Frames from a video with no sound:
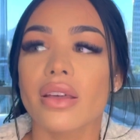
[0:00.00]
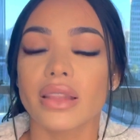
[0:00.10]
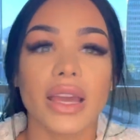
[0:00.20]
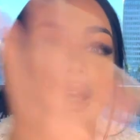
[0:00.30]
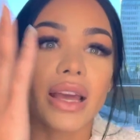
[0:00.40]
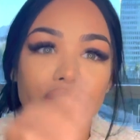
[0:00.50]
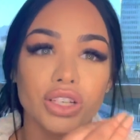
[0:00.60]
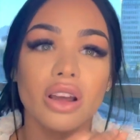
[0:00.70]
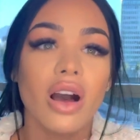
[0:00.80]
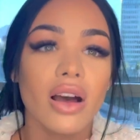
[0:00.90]
Like it had
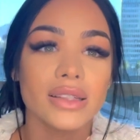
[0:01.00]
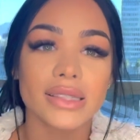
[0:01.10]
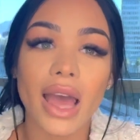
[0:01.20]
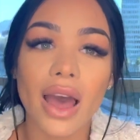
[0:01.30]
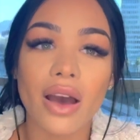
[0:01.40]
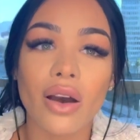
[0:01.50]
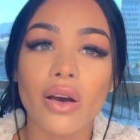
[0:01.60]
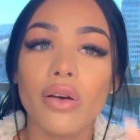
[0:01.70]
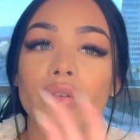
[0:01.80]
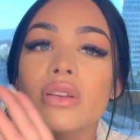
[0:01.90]
gone
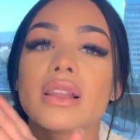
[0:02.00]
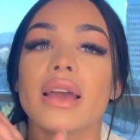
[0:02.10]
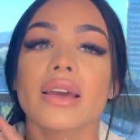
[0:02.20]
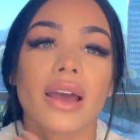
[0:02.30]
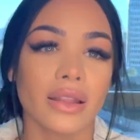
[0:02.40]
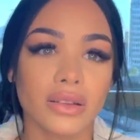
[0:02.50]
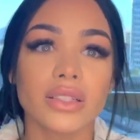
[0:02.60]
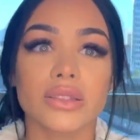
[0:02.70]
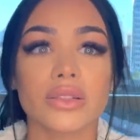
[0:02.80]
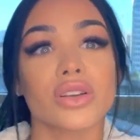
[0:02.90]
down, like I looked